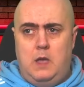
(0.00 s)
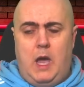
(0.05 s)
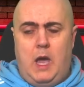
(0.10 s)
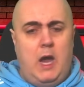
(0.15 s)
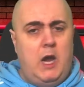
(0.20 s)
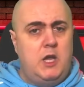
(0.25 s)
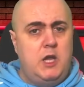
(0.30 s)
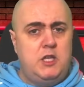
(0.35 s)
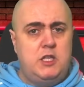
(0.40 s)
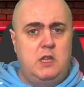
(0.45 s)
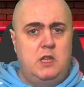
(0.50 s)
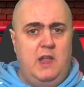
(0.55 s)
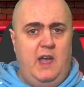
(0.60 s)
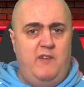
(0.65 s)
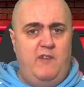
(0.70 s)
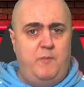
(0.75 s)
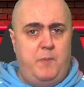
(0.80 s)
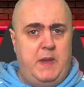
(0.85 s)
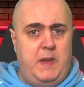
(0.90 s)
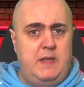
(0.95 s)
Arsenal
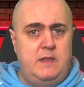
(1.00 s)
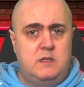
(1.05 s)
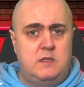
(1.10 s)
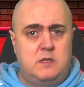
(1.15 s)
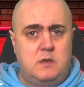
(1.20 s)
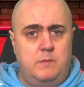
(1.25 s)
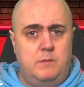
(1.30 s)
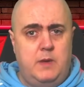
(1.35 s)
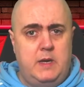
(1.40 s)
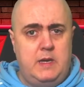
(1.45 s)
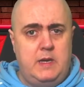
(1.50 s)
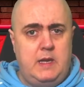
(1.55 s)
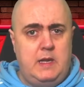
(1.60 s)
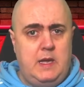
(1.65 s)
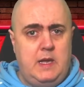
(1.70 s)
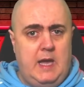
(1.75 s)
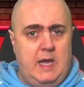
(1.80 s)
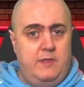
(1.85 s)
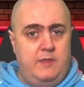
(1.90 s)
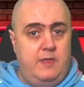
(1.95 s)
have beaten
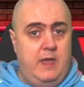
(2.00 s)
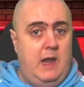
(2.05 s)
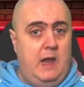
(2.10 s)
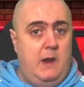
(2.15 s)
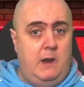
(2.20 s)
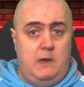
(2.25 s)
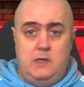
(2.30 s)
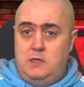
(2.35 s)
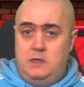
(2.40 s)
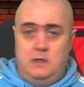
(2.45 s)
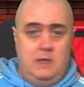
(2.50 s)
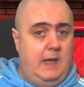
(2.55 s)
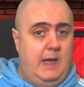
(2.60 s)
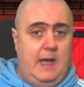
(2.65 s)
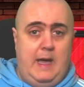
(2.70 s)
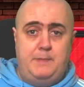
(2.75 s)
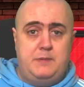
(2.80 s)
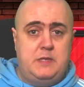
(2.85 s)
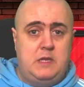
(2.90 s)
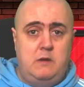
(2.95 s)
somebody, and they're
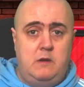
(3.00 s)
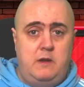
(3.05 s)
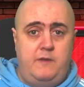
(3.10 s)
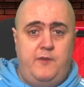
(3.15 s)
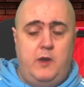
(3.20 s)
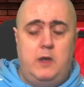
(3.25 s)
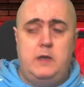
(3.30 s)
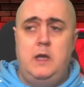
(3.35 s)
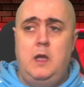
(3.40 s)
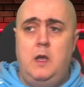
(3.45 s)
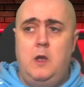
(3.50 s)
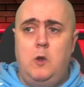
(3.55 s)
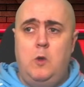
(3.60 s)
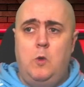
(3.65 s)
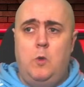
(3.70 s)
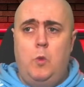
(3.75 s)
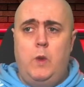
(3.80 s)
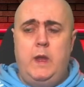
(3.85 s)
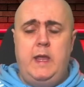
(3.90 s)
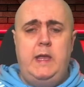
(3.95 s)
absolutely fine.
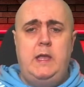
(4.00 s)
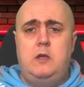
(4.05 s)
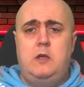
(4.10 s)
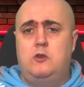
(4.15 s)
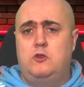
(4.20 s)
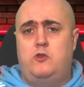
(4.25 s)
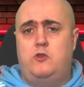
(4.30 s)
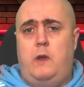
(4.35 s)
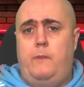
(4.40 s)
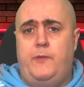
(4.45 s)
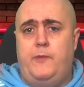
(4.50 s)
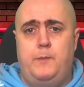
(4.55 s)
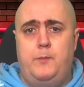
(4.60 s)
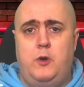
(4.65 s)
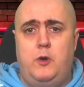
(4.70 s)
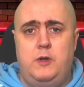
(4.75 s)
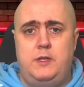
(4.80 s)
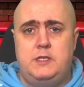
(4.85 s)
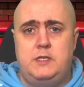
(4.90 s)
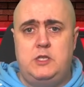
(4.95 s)
We could drop some
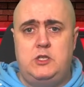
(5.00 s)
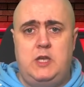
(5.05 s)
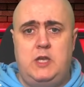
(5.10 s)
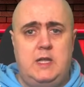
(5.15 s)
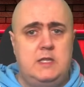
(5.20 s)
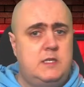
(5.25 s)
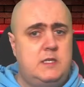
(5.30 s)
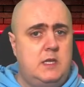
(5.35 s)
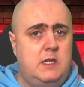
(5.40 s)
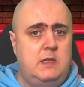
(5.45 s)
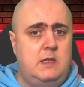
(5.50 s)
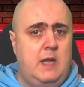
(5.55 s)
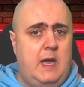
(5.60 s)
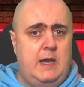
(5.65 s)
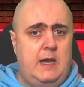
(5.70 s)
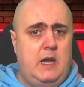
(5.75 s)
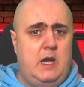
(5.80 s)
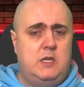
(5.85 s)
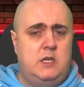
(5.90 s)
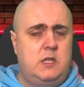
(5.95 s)
points to Chelsea and,
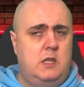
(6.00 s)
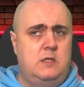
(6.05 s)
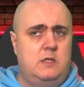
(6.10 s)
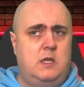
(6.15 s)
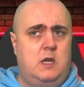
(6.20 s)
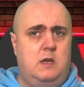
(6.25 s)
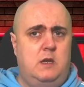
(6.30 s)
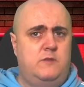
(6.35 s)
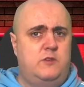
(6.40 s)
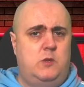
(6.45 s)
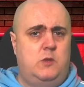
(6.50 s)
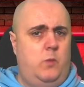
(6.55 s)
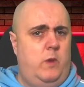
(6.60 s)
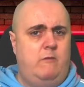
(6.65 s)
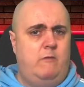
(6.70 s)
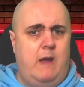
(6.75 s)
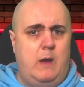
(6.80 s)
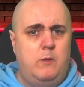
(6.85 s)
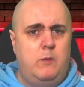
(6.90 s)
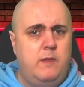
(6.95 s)
and Arsenal and Tottenham, and
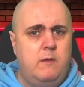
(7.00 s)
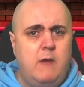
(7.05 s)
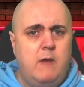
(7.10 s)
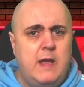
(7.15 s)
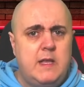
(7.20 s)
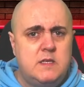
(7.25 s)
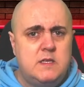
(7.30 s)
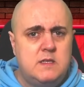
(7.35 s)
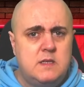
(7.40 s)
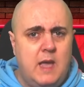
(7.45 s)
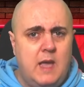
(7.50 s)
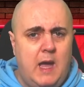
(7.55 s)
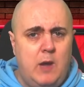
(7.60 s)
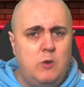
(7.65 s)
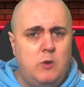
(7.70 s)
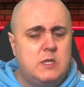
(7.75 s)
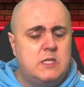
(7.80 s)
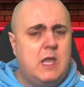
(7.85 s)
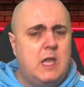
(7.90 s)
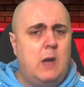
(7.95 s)
we're out of the race?
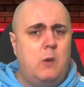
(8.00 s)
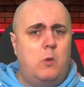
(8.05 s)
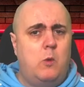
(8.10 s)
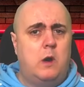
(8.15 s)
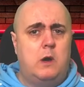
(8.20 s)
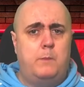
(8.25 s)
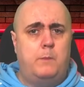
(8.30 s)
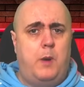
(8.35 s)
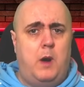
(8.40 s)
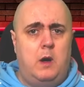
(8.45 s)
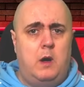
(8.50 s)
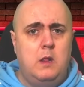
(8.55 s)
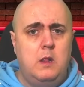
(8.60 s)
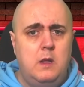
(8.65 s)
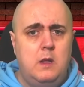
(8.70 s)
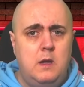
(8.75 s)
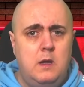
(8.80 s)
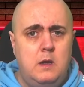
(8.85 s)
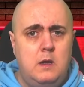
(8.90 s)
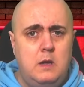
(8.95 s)
How does that work,
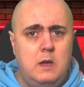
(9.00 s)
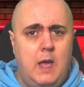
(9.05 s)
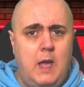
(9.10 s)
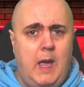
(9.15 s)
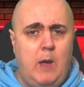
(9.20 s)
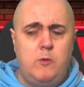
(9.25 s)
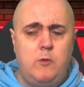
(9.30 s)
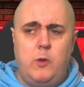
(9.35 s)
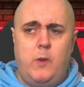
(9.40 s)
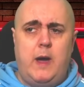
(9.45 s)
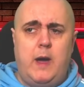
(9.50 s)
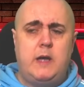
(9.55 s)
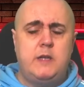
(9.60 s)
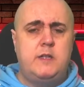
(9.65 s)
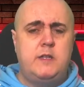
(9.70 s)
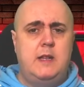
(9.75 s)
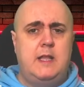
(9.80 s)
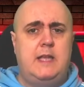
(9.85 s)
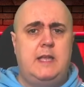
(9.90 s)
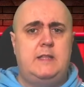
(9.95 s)
Paul? How do
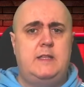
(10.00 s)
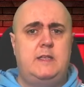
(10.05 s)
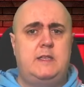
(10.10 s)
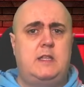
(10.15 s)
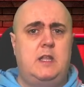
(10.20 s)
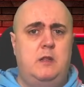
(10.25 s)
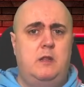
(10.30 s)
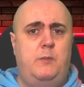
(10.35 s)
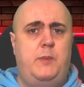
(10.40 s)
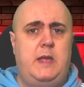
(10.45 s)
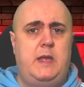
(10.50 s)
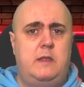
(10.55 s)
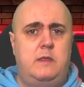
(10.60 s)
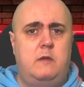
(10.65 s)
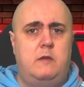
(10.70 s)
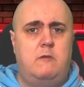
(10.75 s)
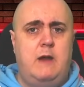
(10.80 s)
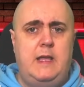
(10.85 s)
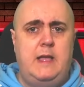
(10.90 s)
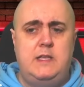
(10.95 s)
Arsenal get to still be
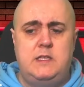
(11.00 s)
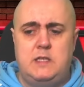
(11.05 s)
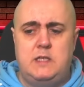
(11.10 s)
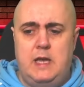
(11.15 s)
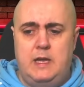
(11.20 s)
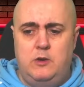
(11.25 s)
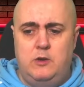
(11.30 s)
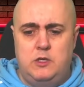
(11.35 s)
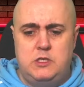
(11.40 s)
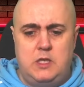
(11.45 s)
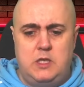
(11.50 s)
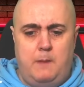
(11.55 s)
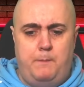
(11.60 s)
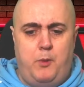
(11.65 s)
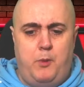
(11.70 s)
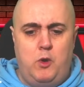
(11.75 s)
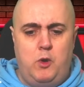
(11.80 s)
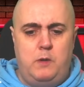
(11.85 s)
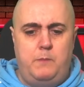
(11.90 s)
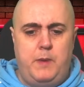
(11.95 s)
in the race, and us a
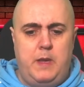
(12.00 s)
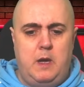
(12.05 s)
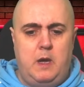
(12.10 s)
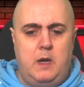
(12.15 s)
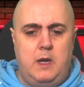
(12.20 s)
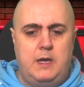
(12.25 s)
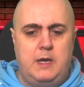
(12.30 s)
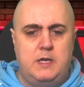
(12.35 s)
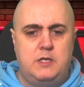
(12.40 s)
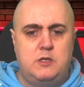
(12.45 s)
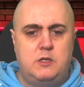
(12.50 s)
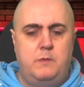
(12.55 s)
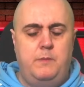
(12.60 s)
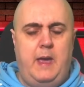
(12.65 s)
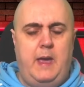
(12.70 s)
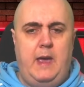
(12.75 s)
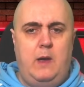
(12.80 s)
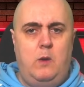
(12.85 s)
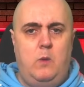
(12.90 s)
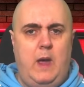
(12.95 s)
point behind or
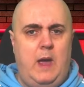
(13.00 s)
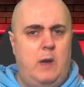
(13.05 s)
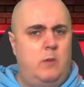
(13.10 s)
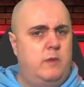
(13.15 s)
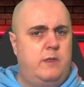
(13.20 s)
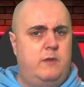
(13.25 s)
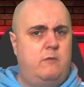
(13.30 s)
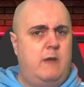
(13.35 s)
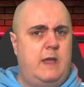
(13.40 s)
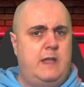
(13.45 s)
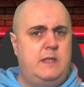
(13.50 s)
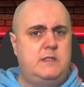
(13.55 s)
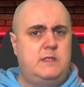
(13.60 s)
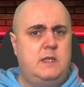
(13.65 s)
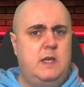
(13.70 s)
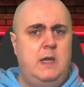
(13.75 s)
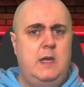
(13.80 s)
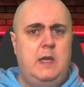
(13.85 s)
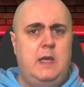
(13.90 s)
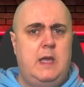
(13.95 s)
somehow out of the
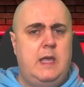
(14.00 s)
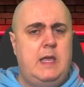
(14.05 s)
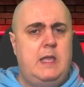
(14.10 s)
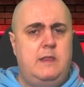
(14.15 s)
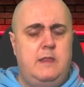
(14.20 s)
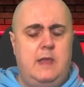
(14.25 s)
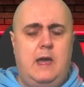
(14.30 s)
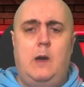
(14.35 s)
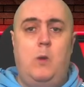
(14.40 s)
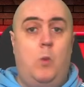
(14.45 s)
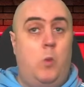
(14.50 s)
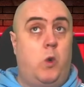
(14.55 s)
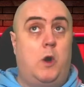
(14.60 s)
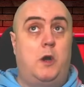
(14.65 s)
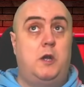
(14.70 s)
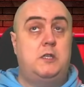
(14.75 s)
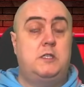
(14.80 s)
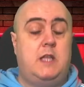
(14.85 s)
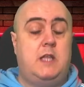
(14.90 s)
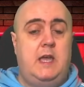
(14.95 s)
race, in that
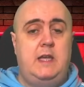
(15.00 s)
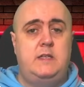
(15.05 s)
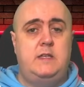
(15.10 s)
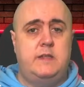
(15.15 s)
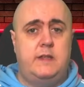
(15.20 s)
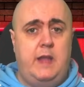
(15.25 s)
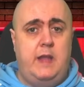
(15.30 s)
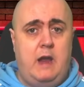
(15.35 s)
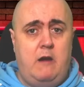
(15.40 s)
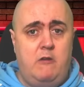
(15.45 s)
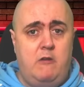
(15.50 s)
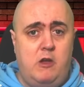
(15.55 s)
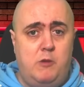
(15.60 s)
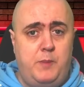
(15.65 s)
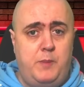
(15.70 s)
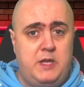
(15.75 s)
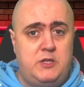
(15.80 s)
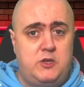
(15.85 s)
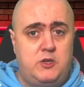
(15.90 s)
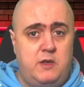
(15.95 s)
worst-case scenario
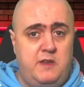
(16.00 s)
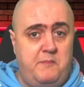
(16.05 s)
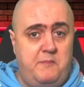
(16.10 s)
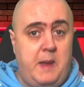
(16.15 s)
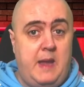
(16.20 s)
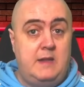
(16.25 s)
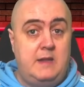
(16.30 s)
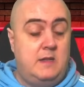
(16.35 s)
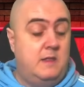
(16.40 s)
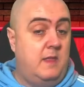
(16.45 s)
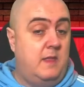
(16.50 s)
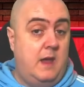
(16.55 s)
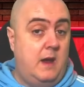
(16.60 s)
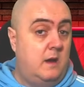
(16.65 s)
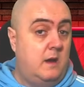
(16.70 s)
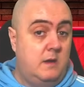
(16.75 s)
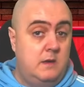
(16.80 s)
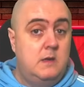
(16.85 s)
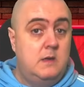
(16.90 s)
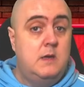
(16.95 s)
picture you've painted
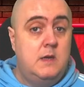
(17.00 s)
there?